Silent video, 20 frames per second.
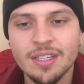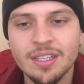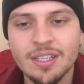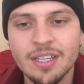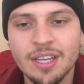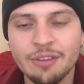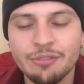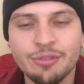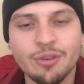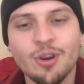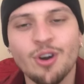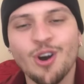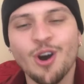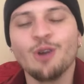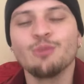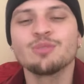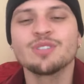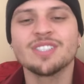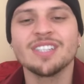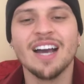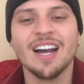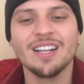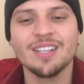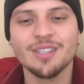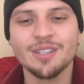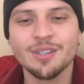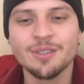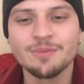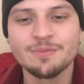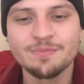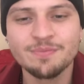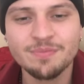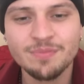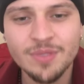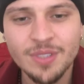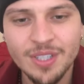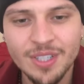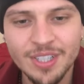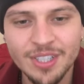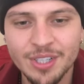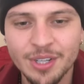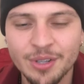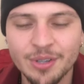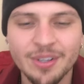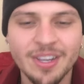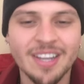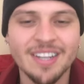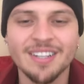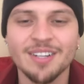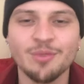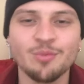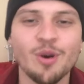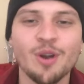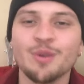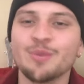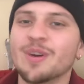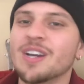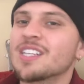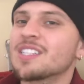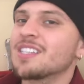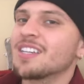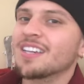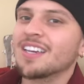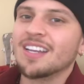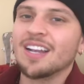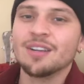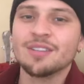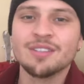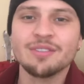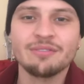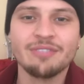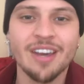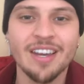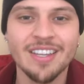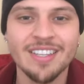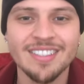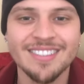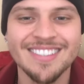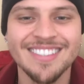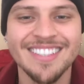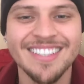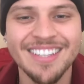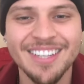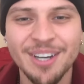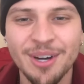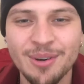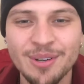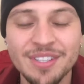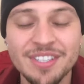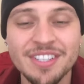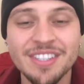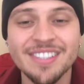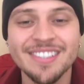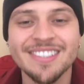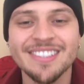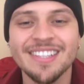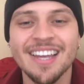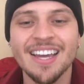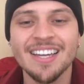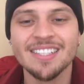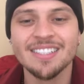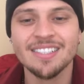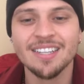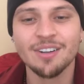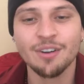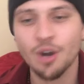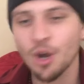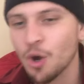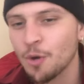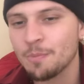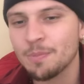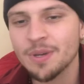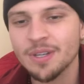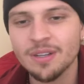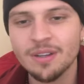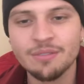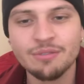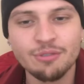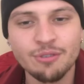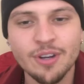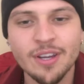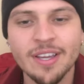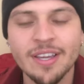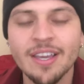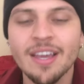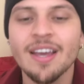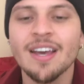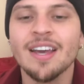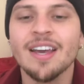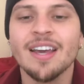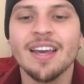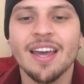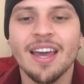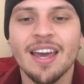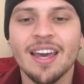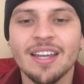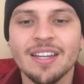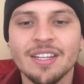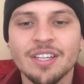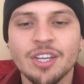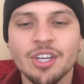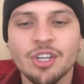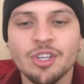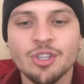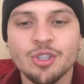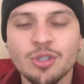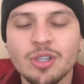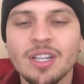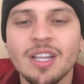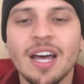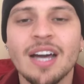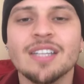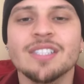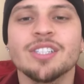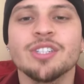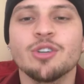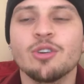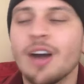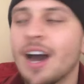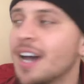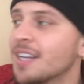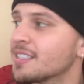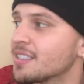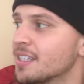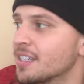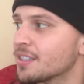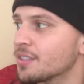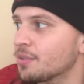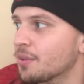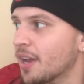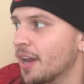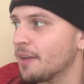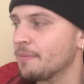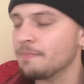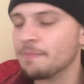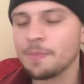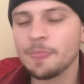If you're a home seller, you're getting a one-way ticket out to Vegas and going to these states that are open and free and utilizing your asset, okay?